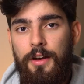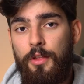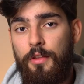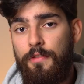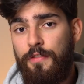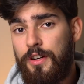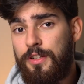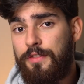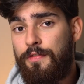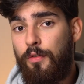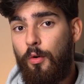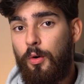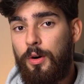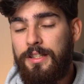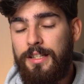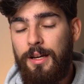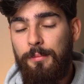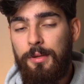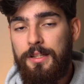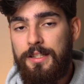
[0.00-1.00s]
Now, the first four
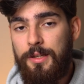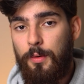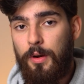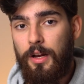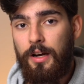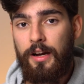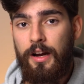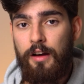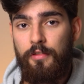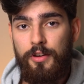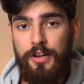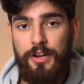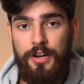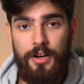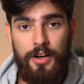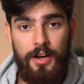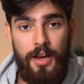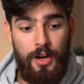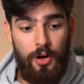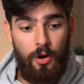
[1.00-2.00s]
templates that we're gonna cover
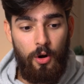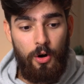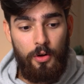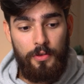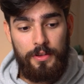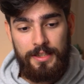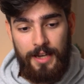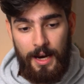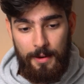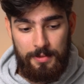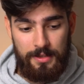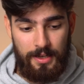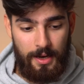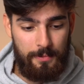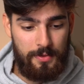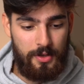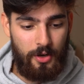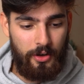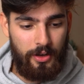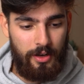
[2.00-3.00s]
here and all the
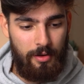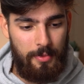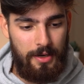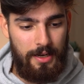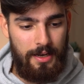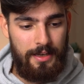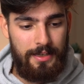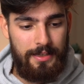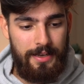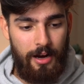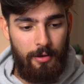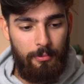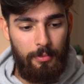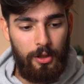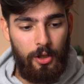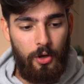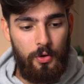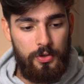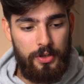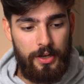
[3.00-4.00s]
timestamps are gonna be down
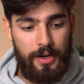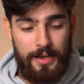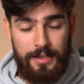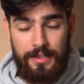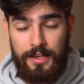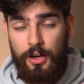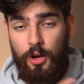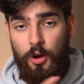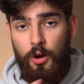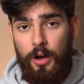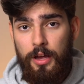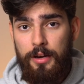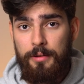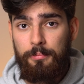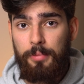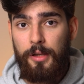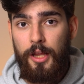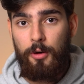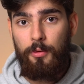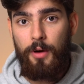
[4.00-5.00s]
below, so you guys can go ahead
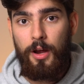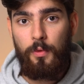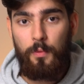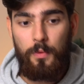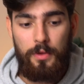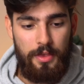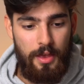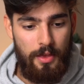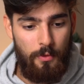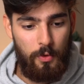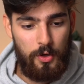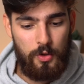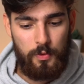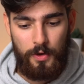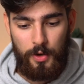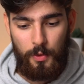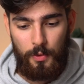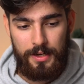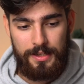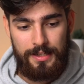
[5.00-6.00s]
and play around with which
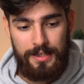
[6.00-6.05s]
one you wanna